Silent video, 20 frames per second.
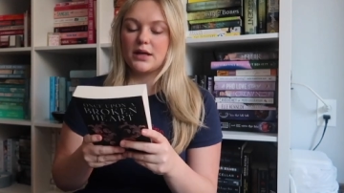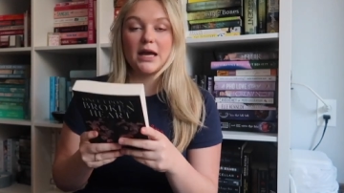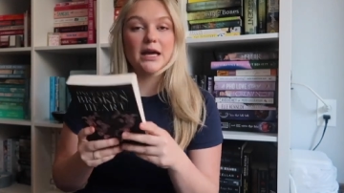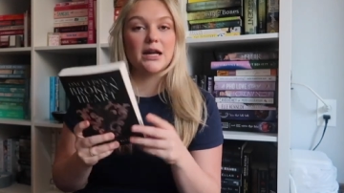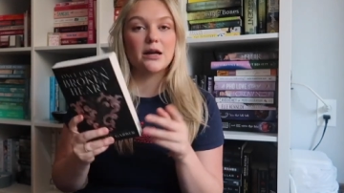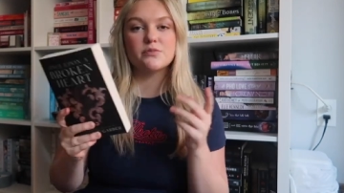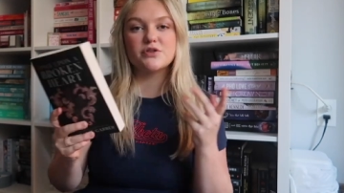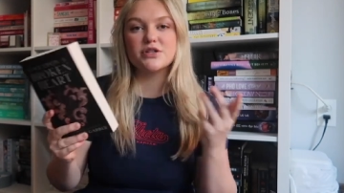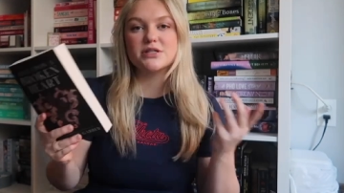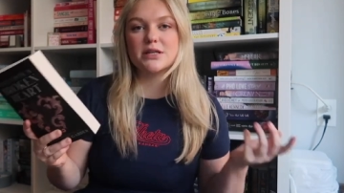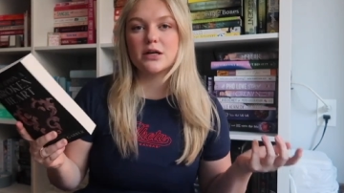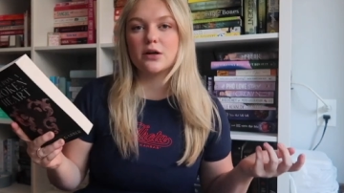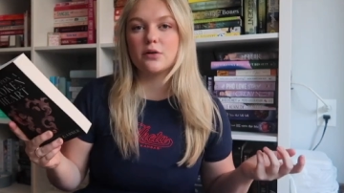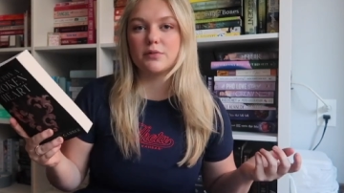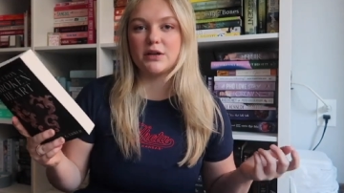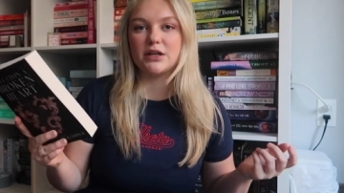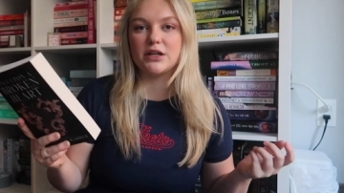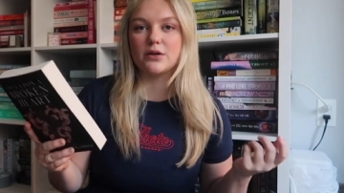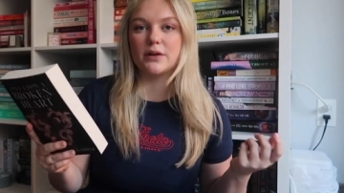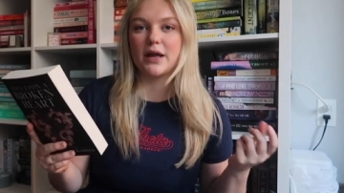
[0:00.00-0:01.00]
And I'm just gonna
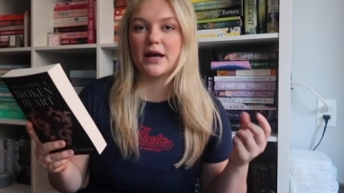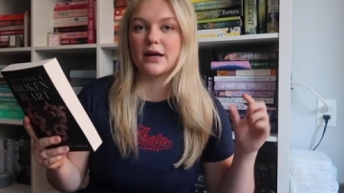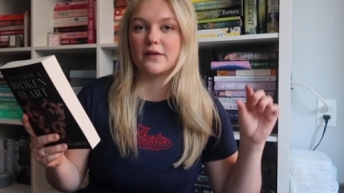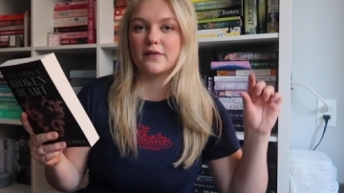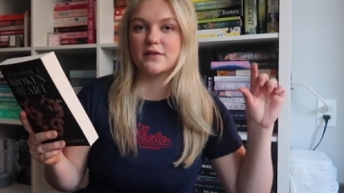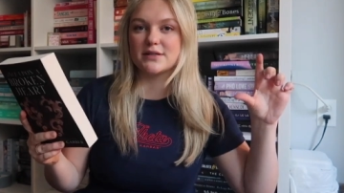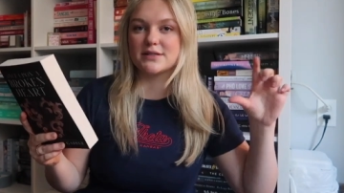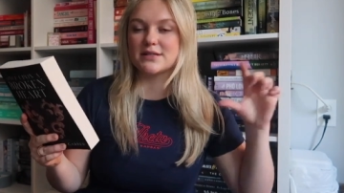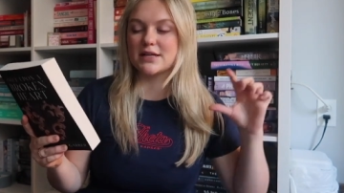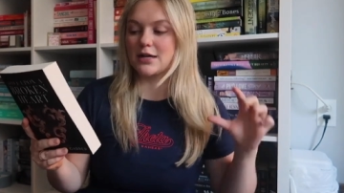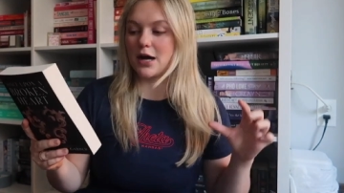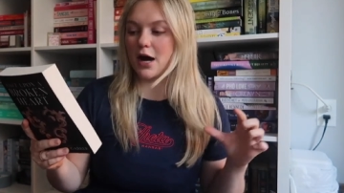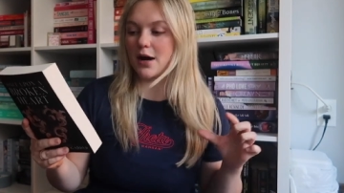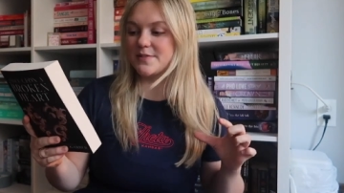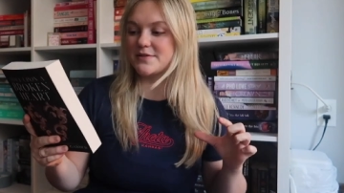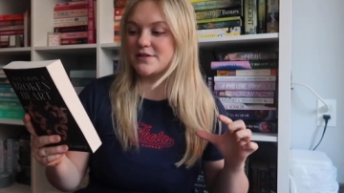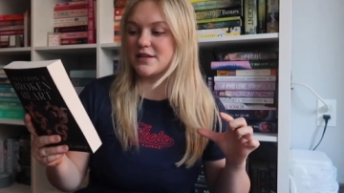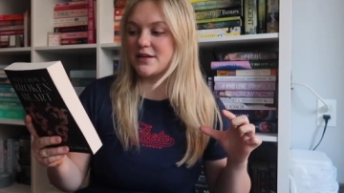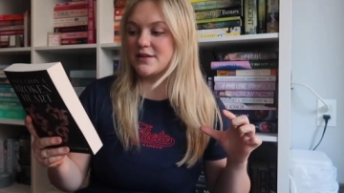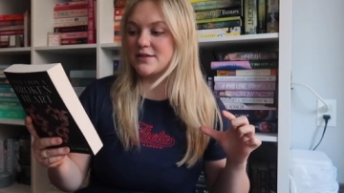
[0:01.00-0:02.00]
read you like the
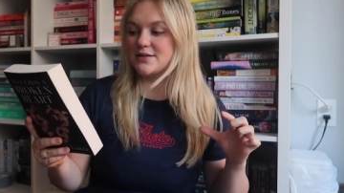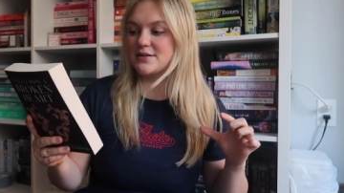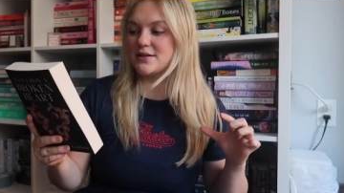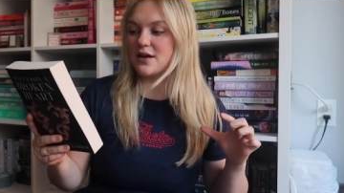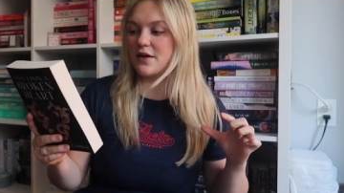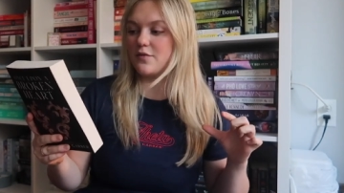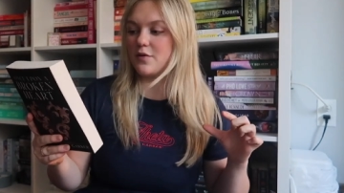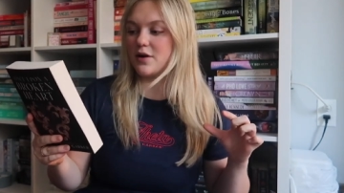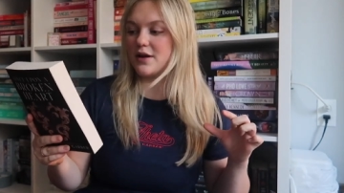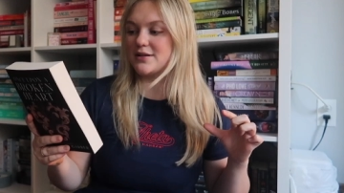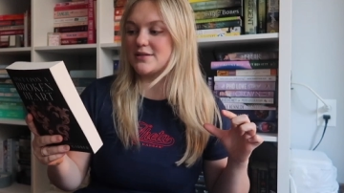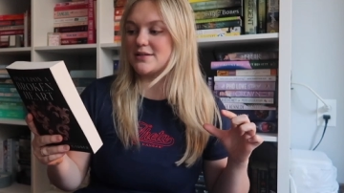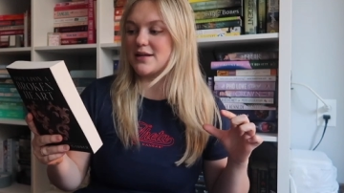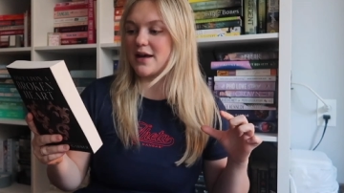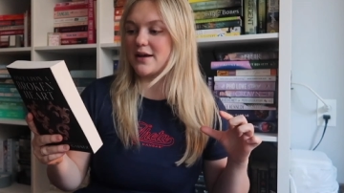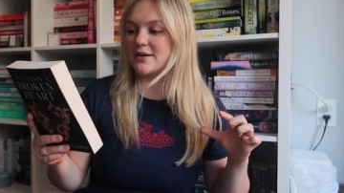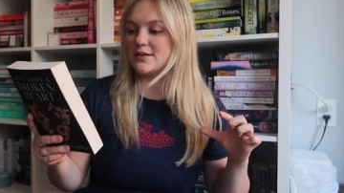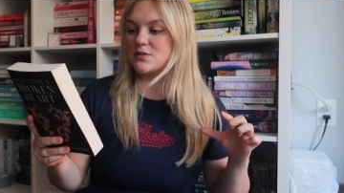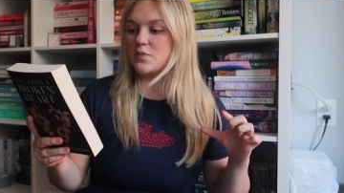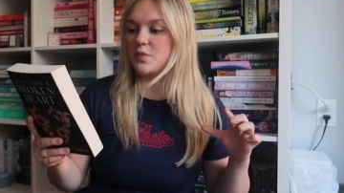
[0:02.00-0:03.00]
synopsis of what it
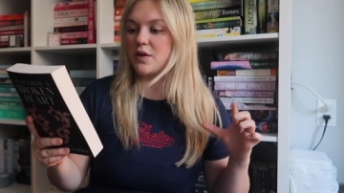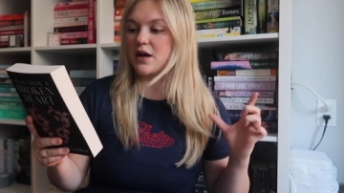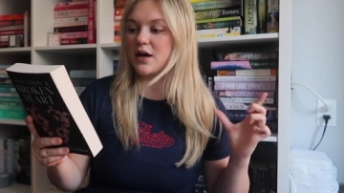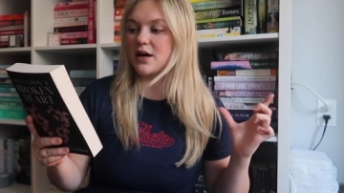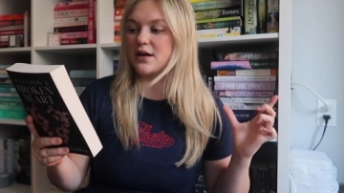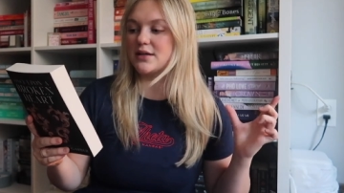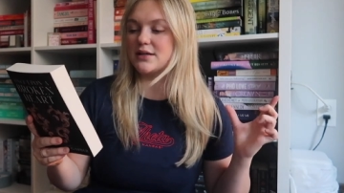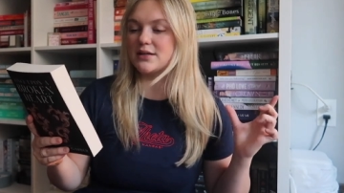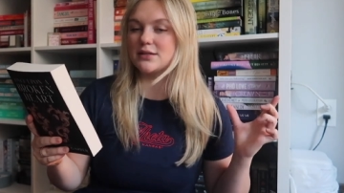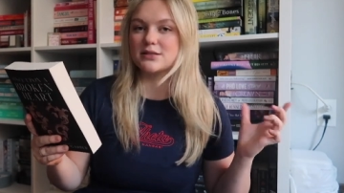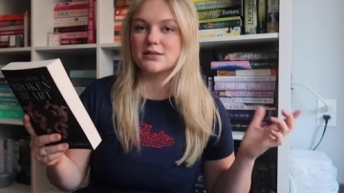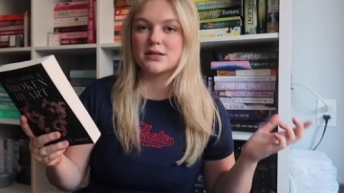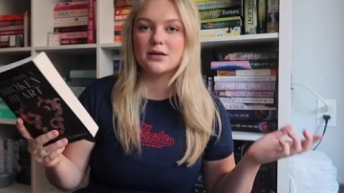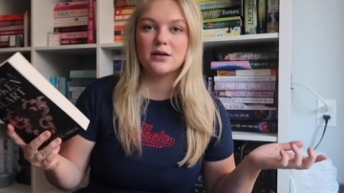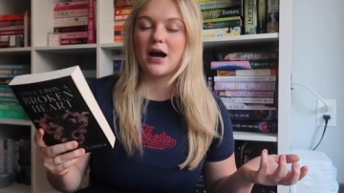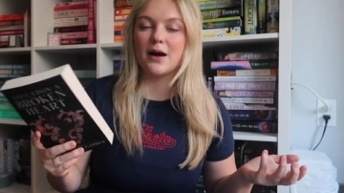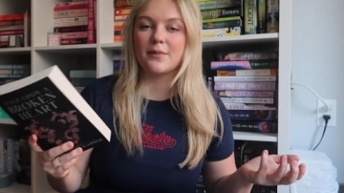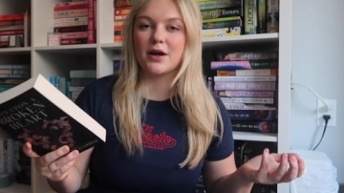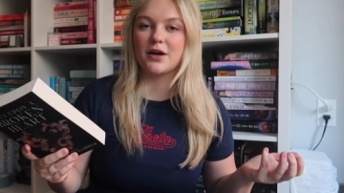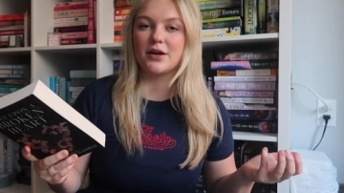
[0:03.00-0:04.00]
says because
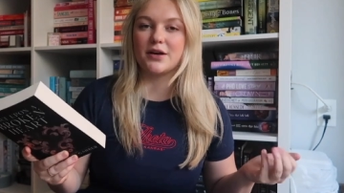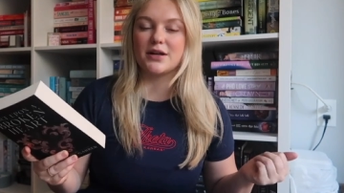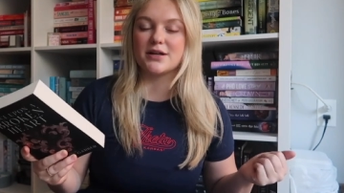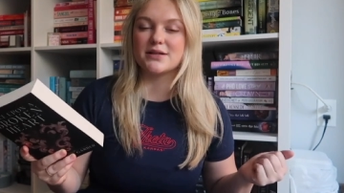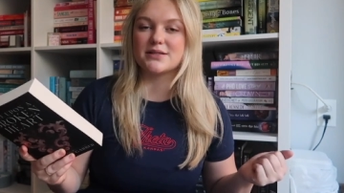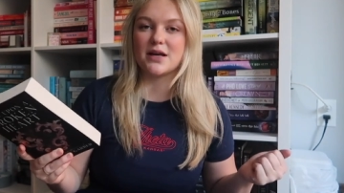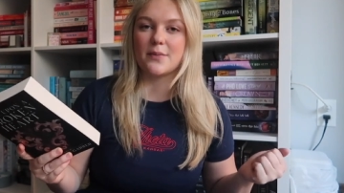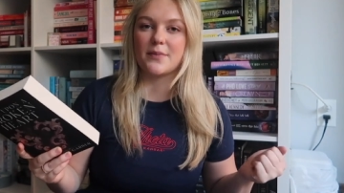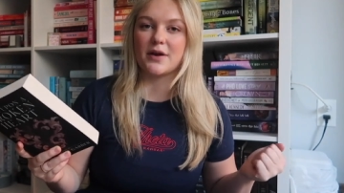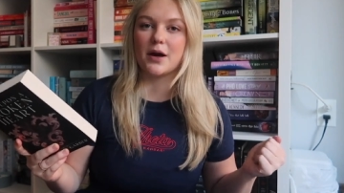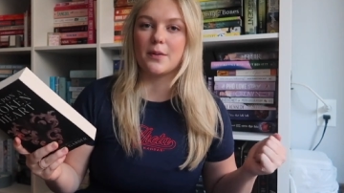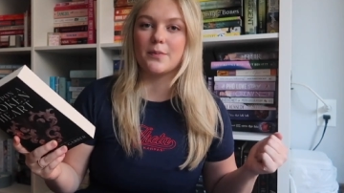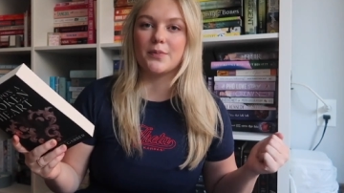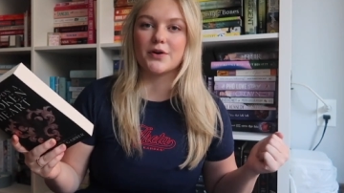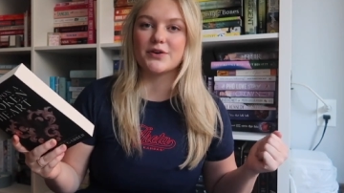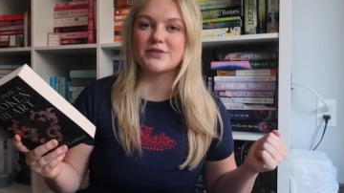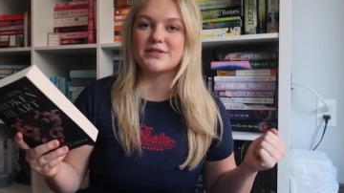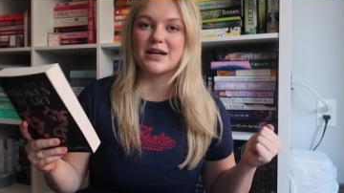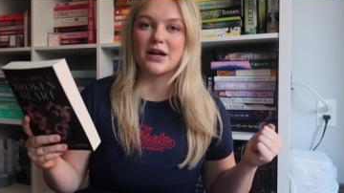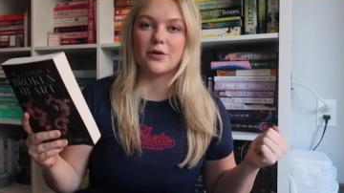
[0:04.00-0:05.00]
I'm not good at summing up
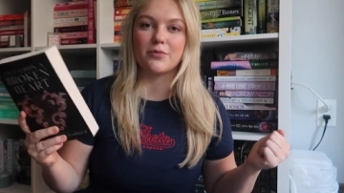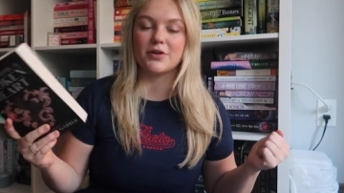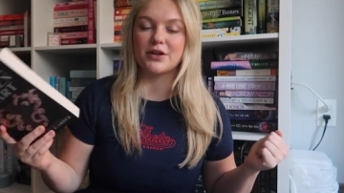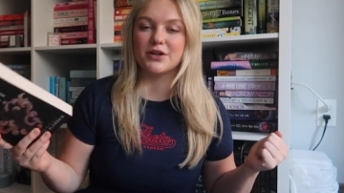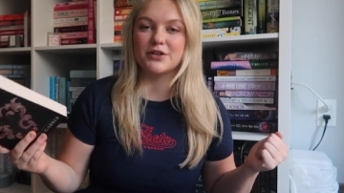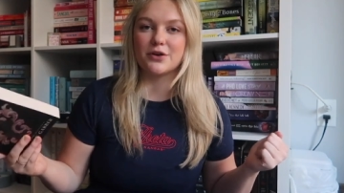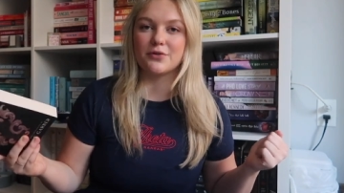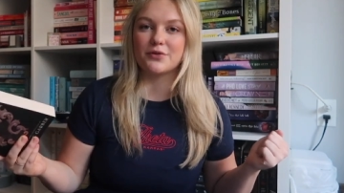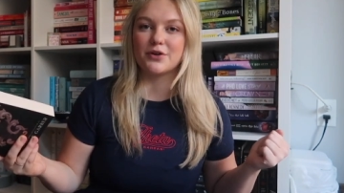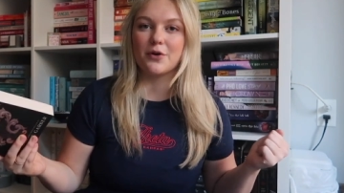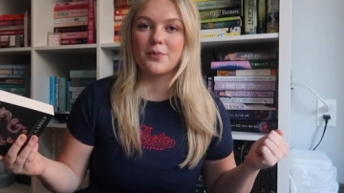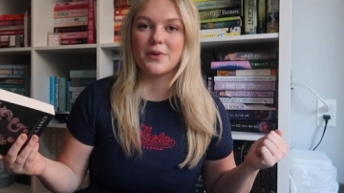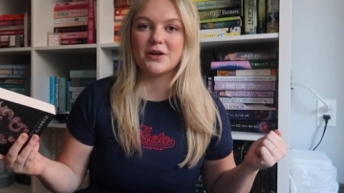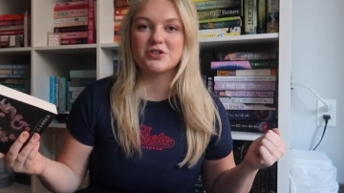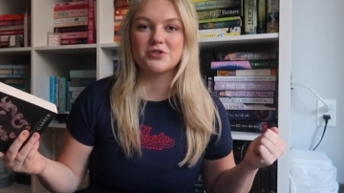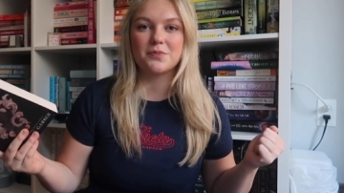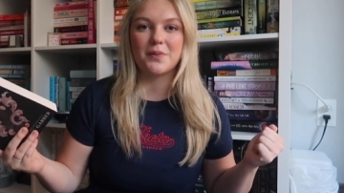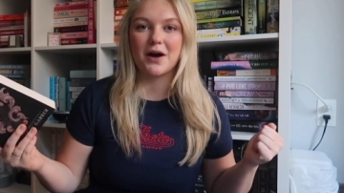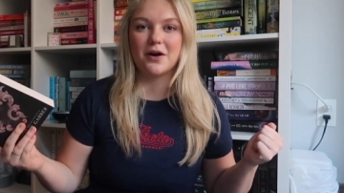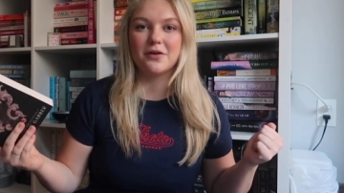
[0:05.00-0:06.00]
books that I really don't know
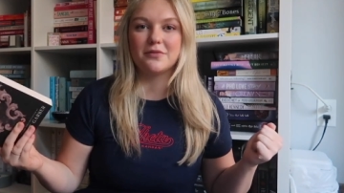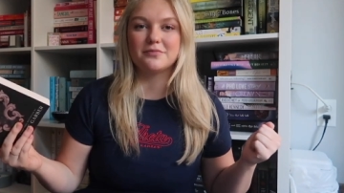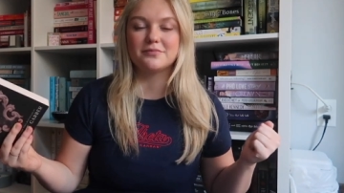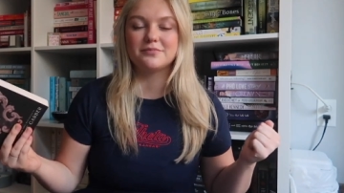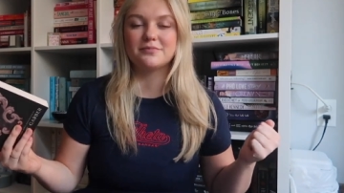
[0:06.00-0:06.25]
much about.